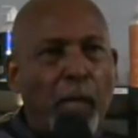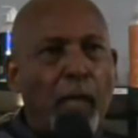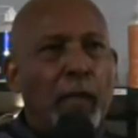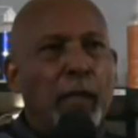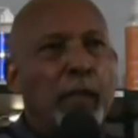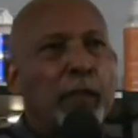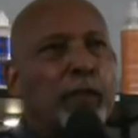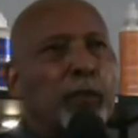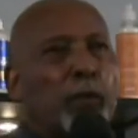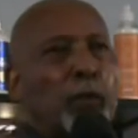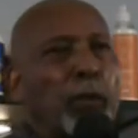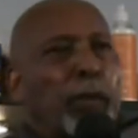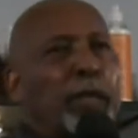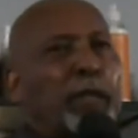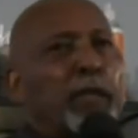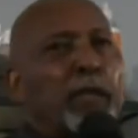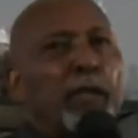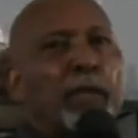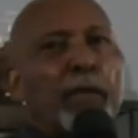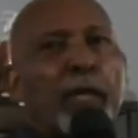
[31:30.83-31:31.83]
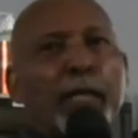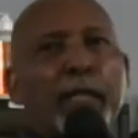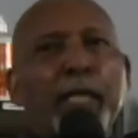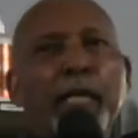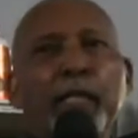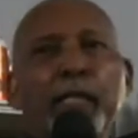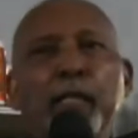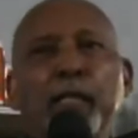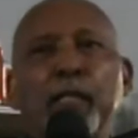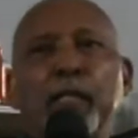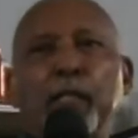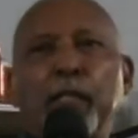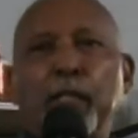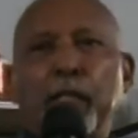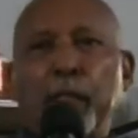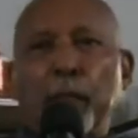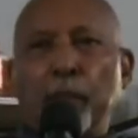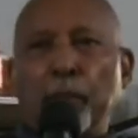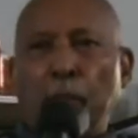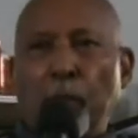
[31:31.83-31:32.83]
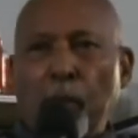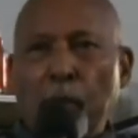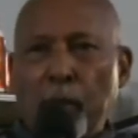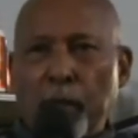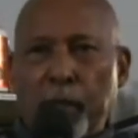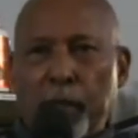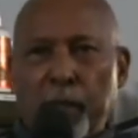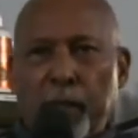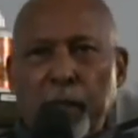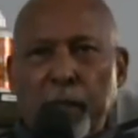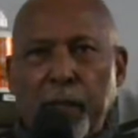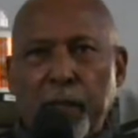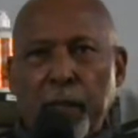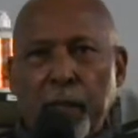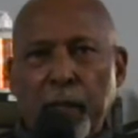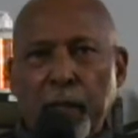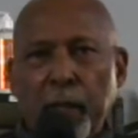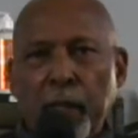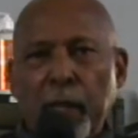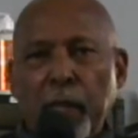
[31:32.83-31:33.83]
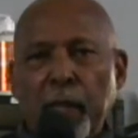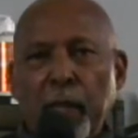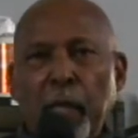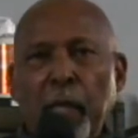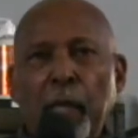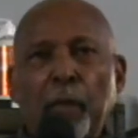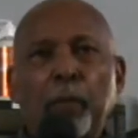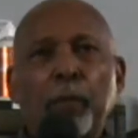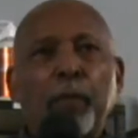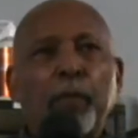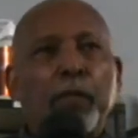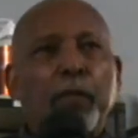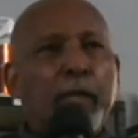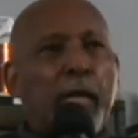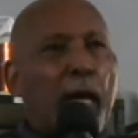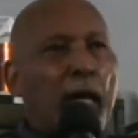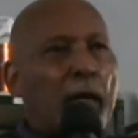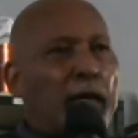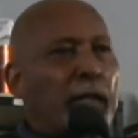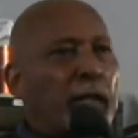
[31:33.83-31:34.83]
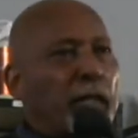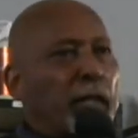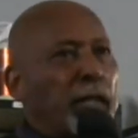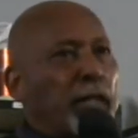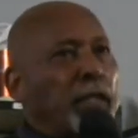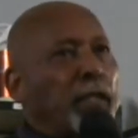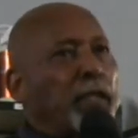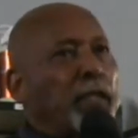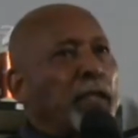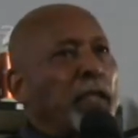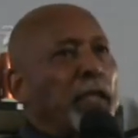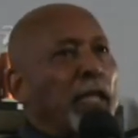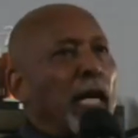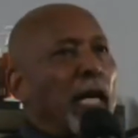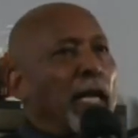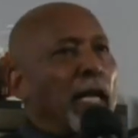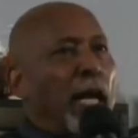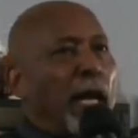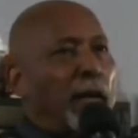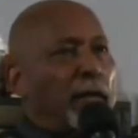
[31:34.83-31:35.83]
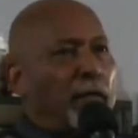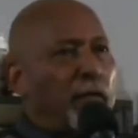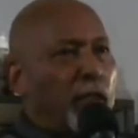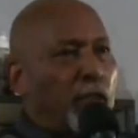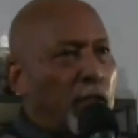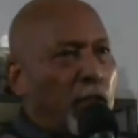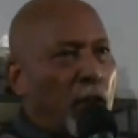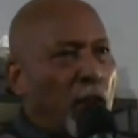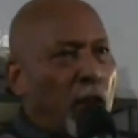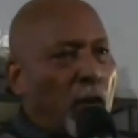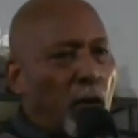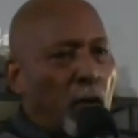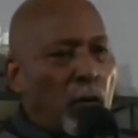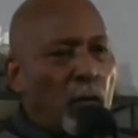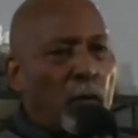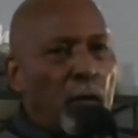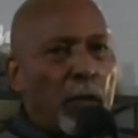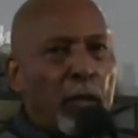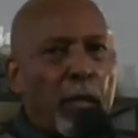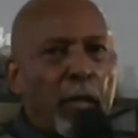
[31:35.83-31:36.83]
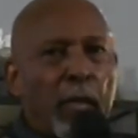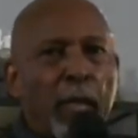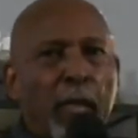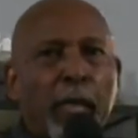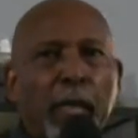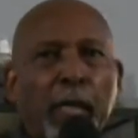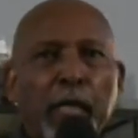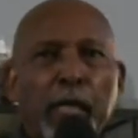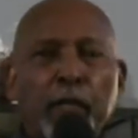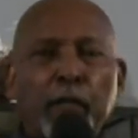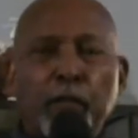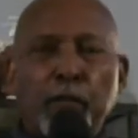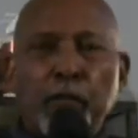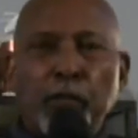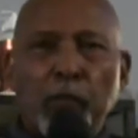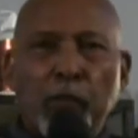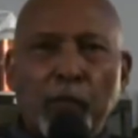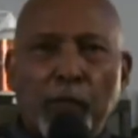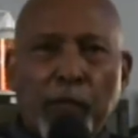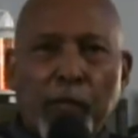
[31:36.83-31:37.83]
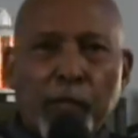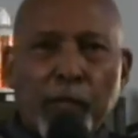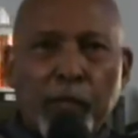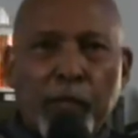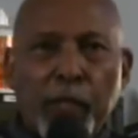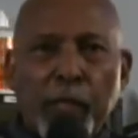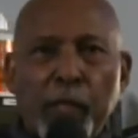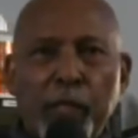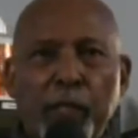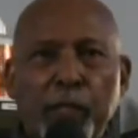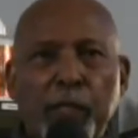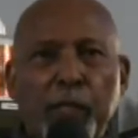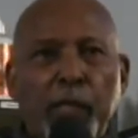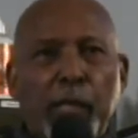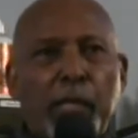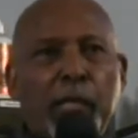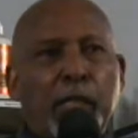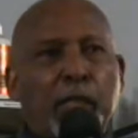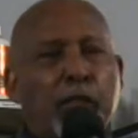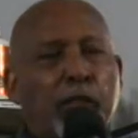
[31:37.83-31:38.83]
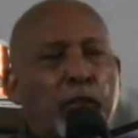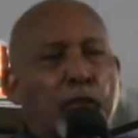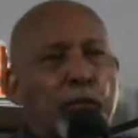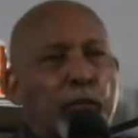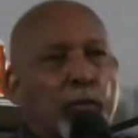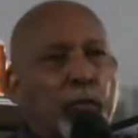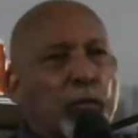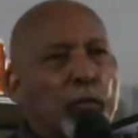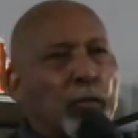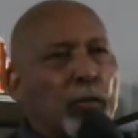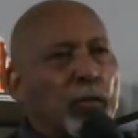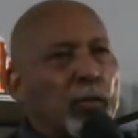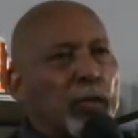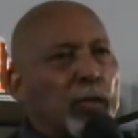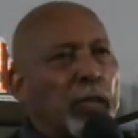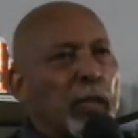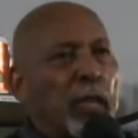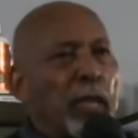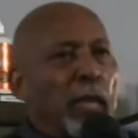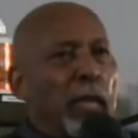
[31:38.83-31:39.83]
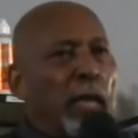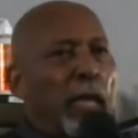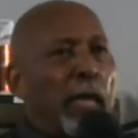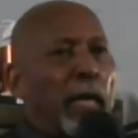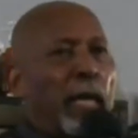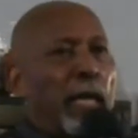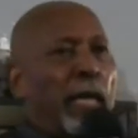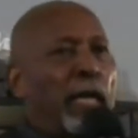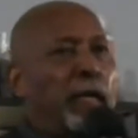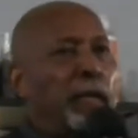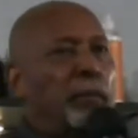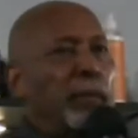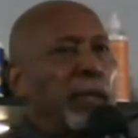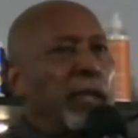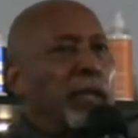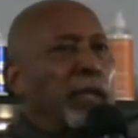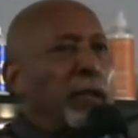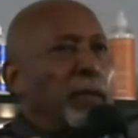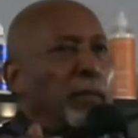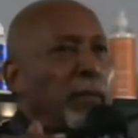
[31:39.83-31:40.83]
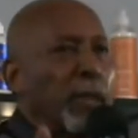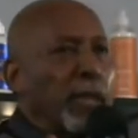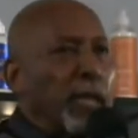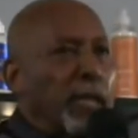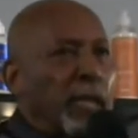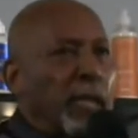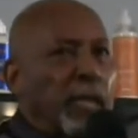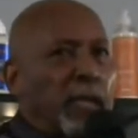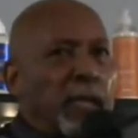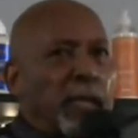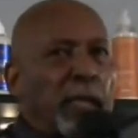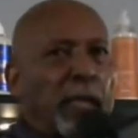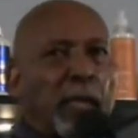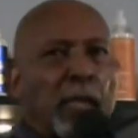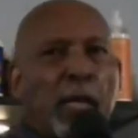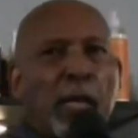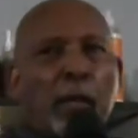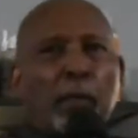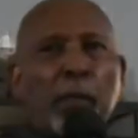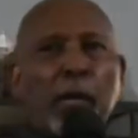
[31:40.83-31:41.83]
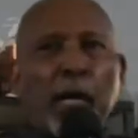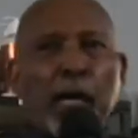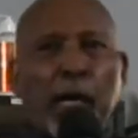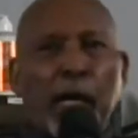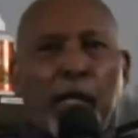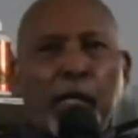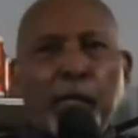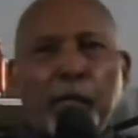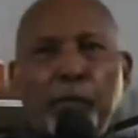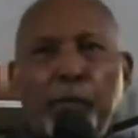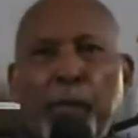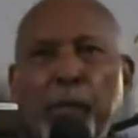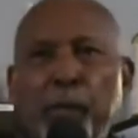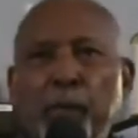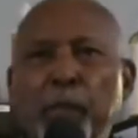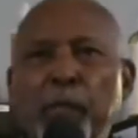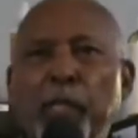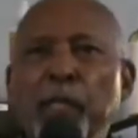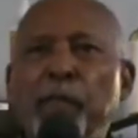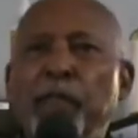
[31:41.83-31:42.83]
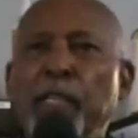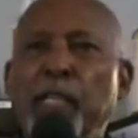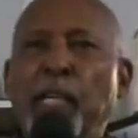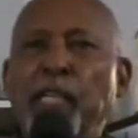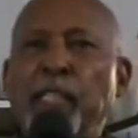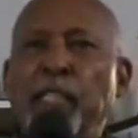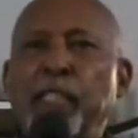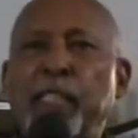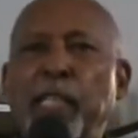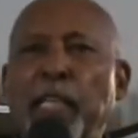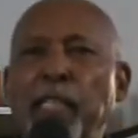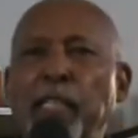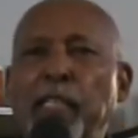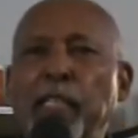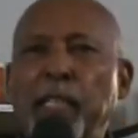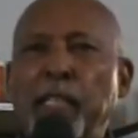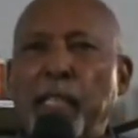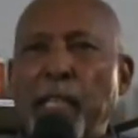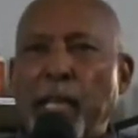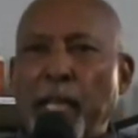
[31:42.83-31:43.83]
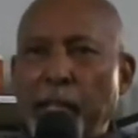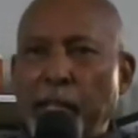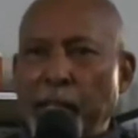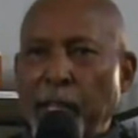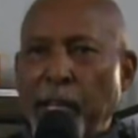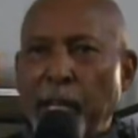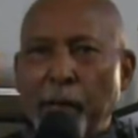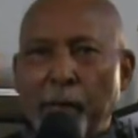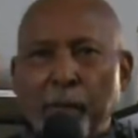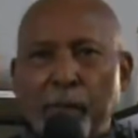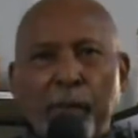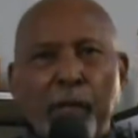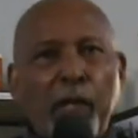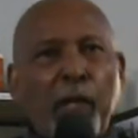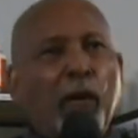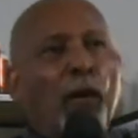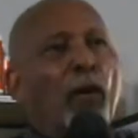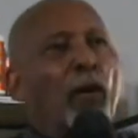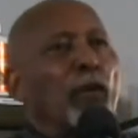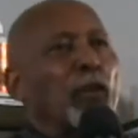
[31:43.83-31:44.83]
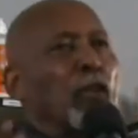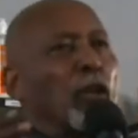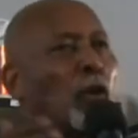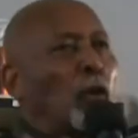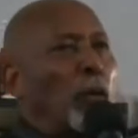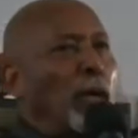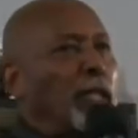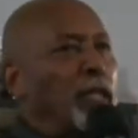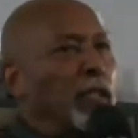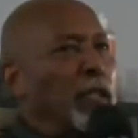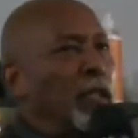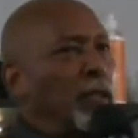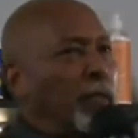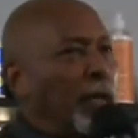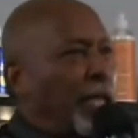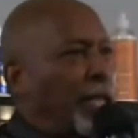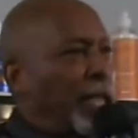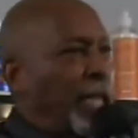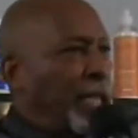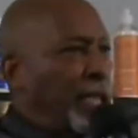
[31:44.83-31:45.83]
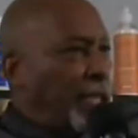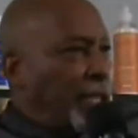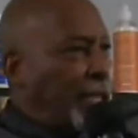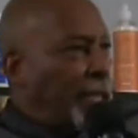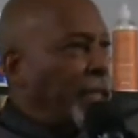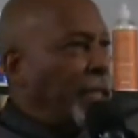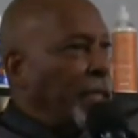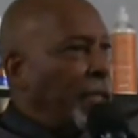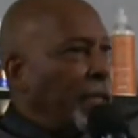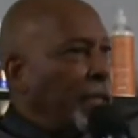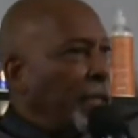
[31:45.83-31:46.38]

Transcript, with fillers: This question of identity is important because our kids should not have to go into universities and into schools and be demeaned by other people, even others that look like them, on the question of identity.